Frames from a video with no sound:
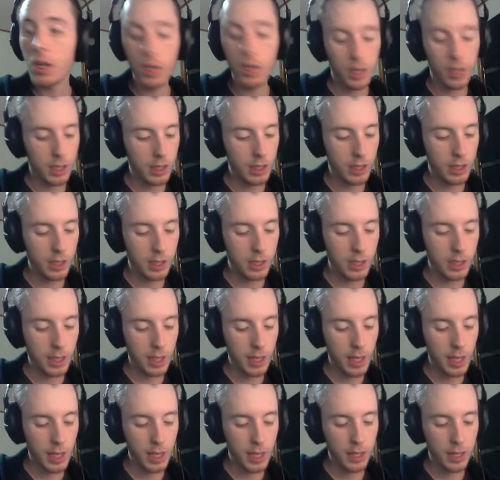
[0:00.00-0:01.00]
is
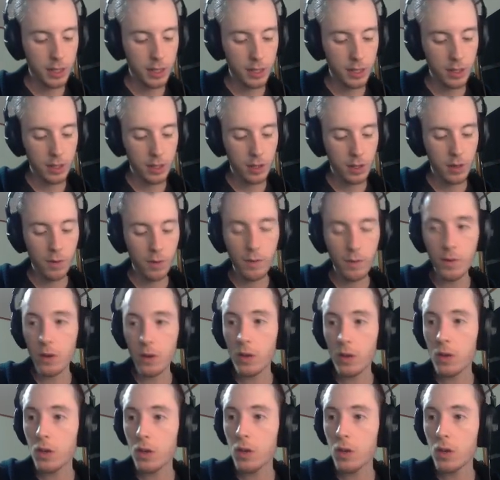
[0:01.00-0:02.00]
x
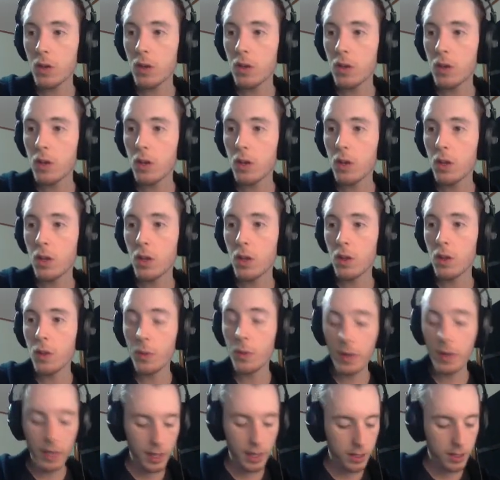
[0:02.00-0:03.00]
over
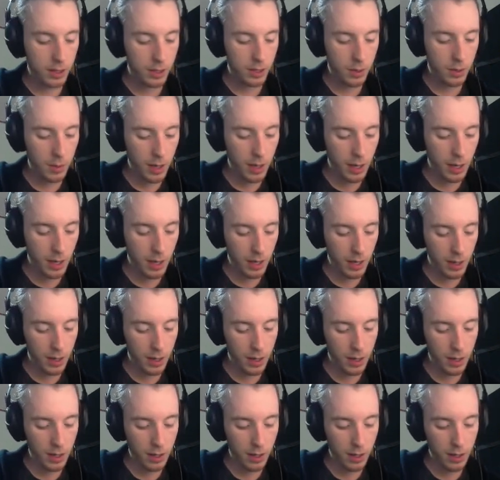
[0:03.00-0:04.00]
3x
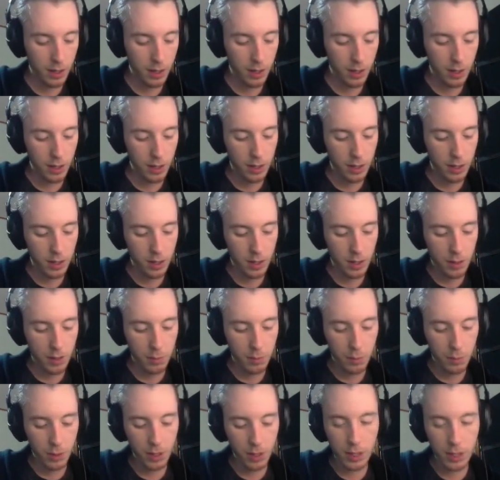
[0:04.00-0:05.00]
squared
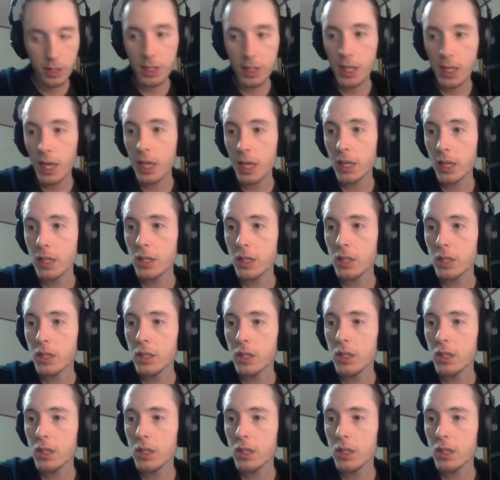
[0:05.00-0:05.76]
plus x.